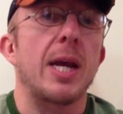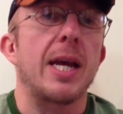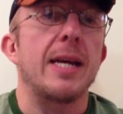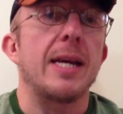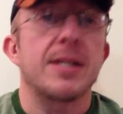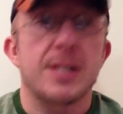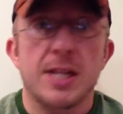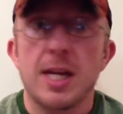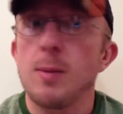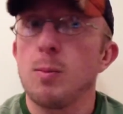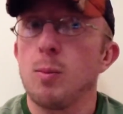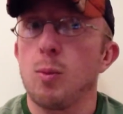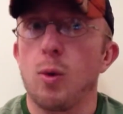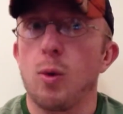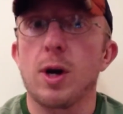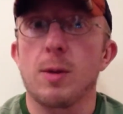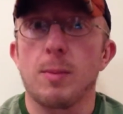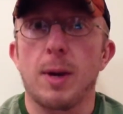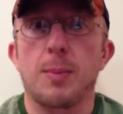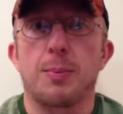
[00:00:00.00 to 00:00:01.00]
He had seen
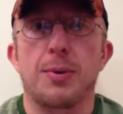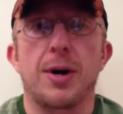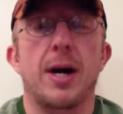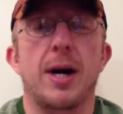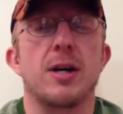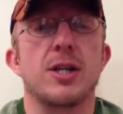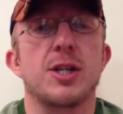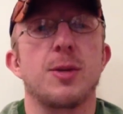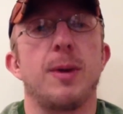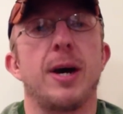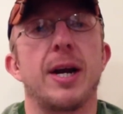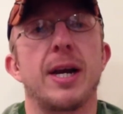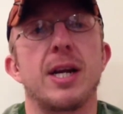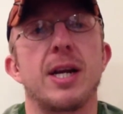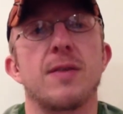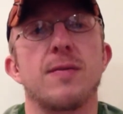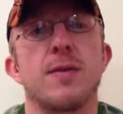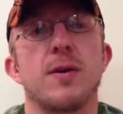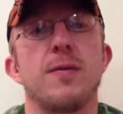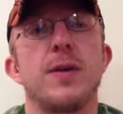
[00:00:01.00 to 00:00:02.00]
one of my prior Tabata
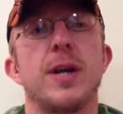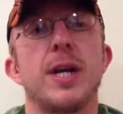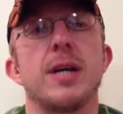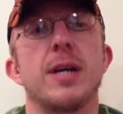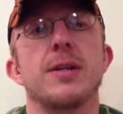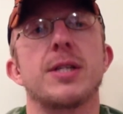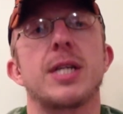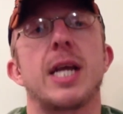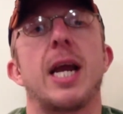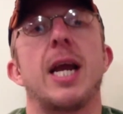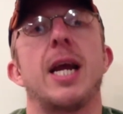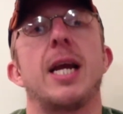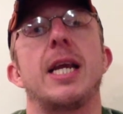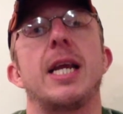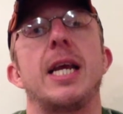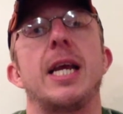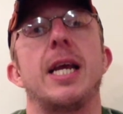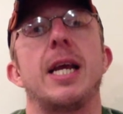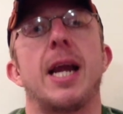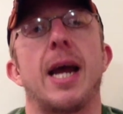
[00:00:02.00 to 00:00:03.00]
interval videos, and
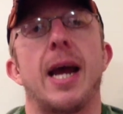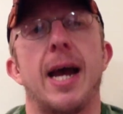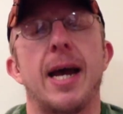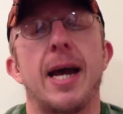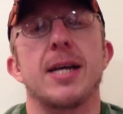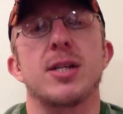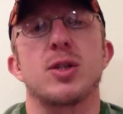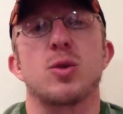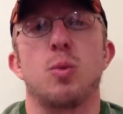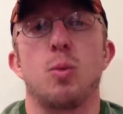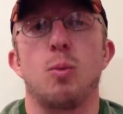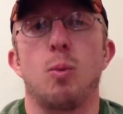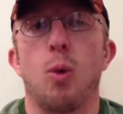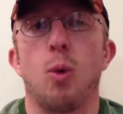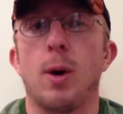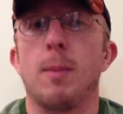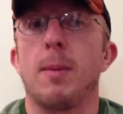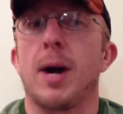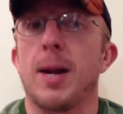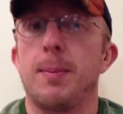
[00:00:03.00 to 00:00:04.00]
he had asked
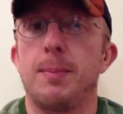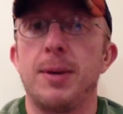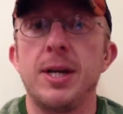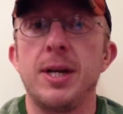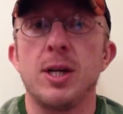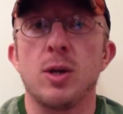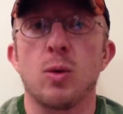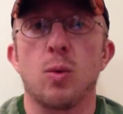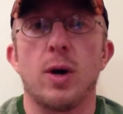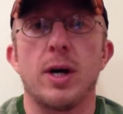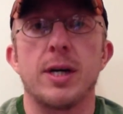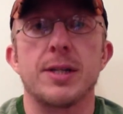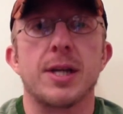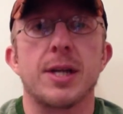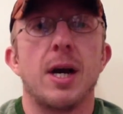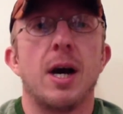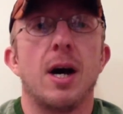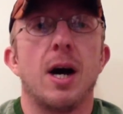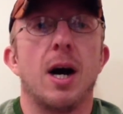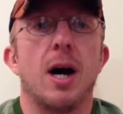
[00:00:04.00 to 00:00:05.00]
what my opinion
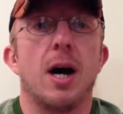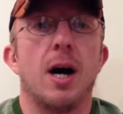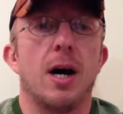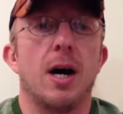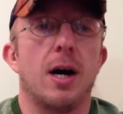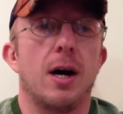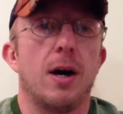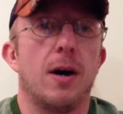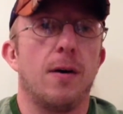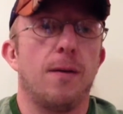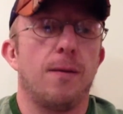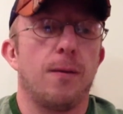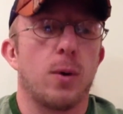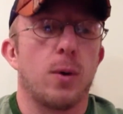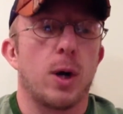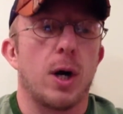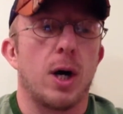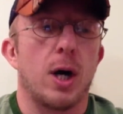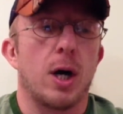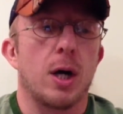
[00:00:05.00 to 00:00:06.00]
was of
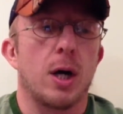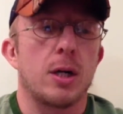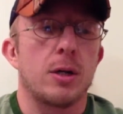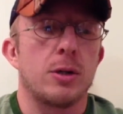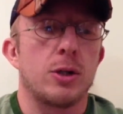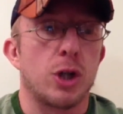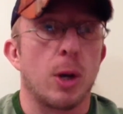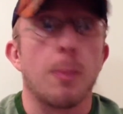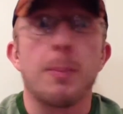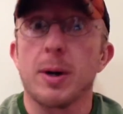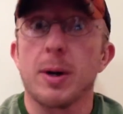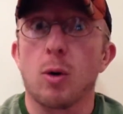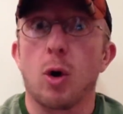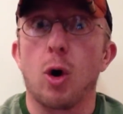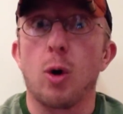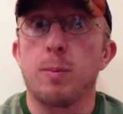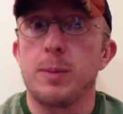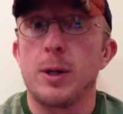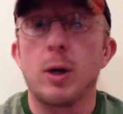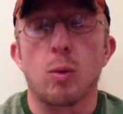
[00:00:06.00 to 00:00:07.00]
jumping
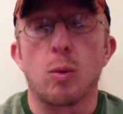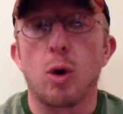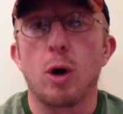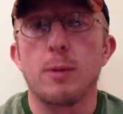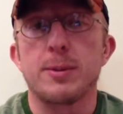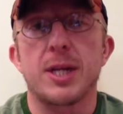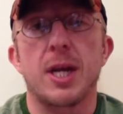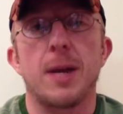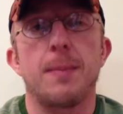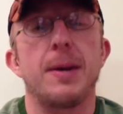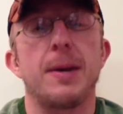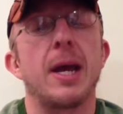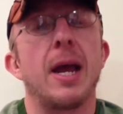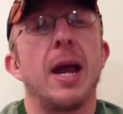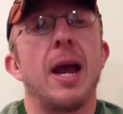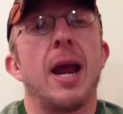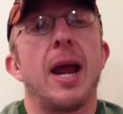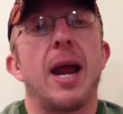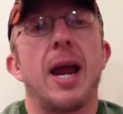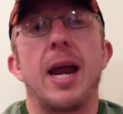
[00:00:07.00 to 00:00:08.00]
rope, rope skipping,
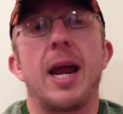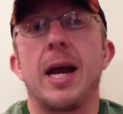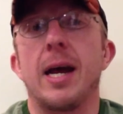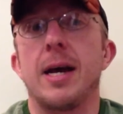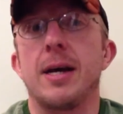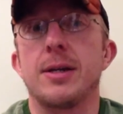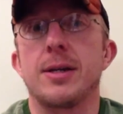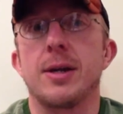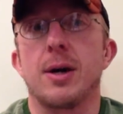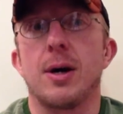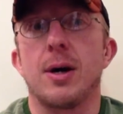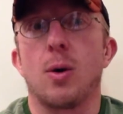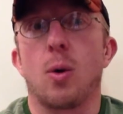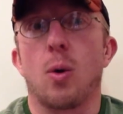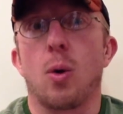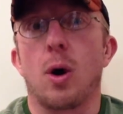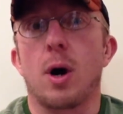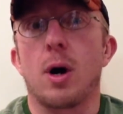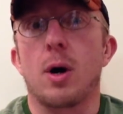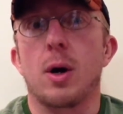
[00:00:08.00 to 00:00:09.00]
and
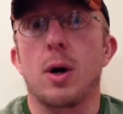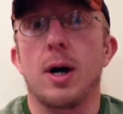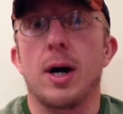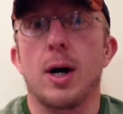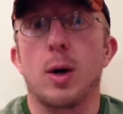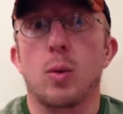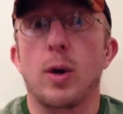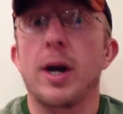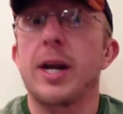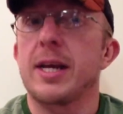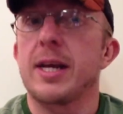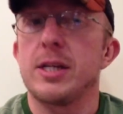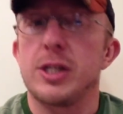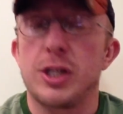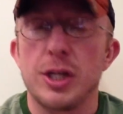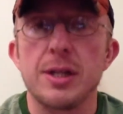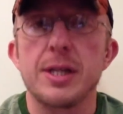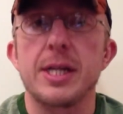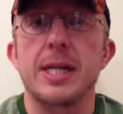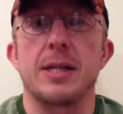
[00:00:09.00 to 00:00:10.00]
or running
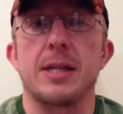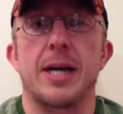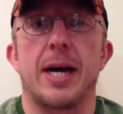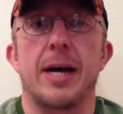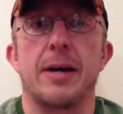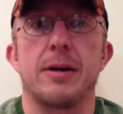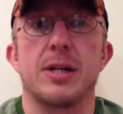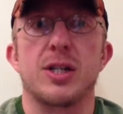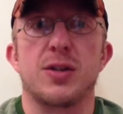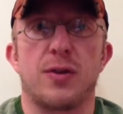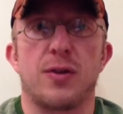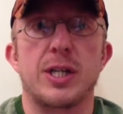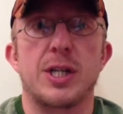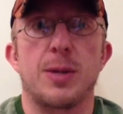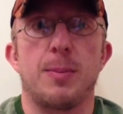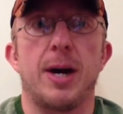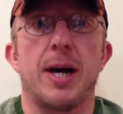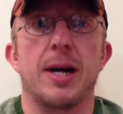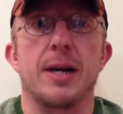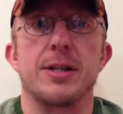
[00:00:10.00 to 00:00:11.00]
agility ladders for
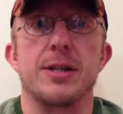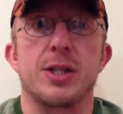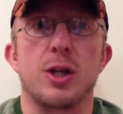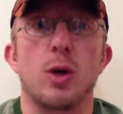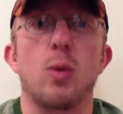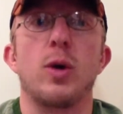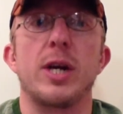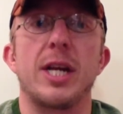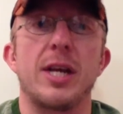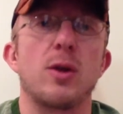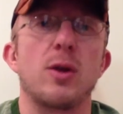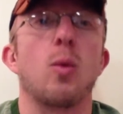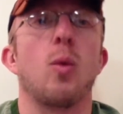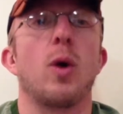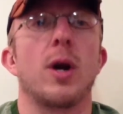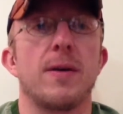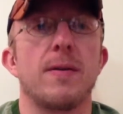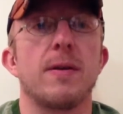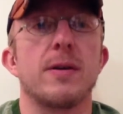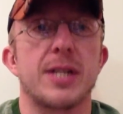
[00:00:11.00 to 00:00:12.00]
Tabatas. Would either
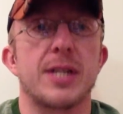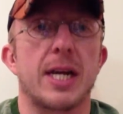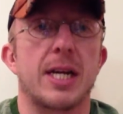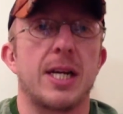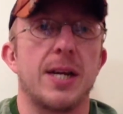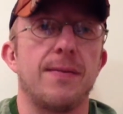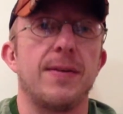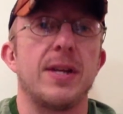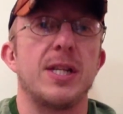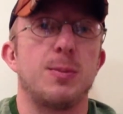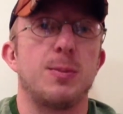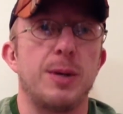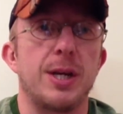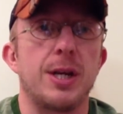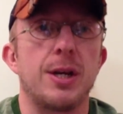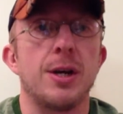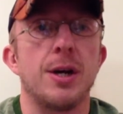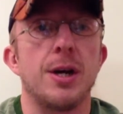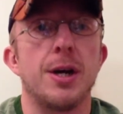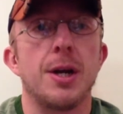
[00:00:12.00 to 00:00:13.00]
one of those activities be
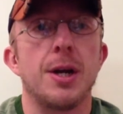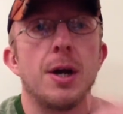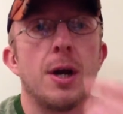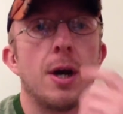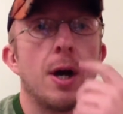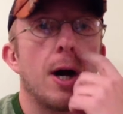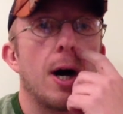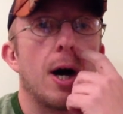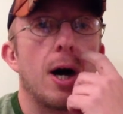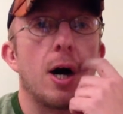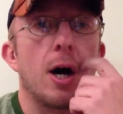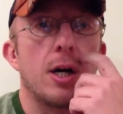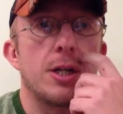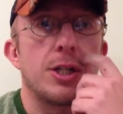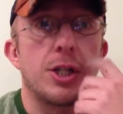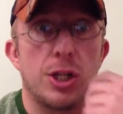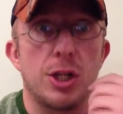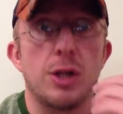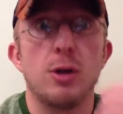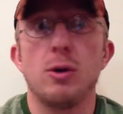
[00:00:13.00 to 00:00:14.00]
good
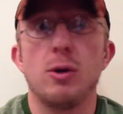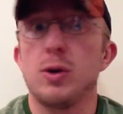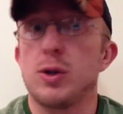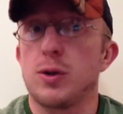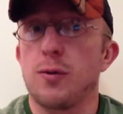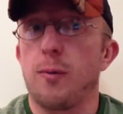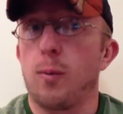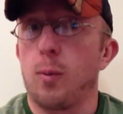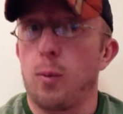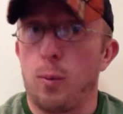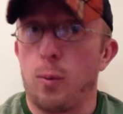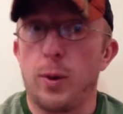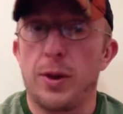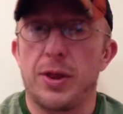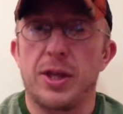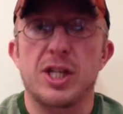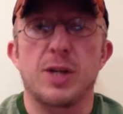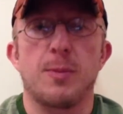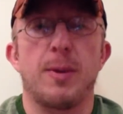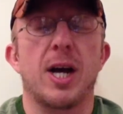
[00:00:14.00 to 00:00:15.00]
to use
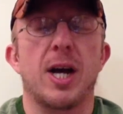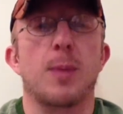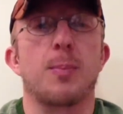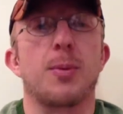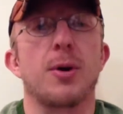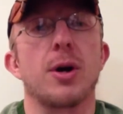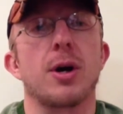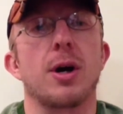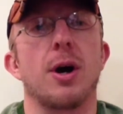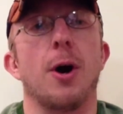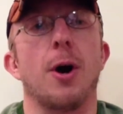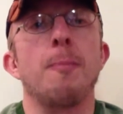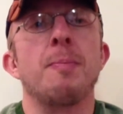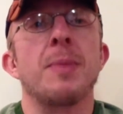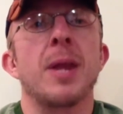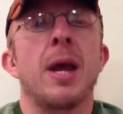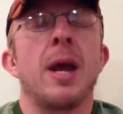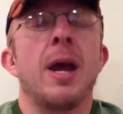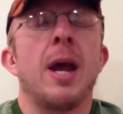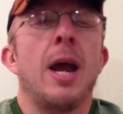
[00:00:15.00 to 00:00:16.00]
with the Tabata protocol?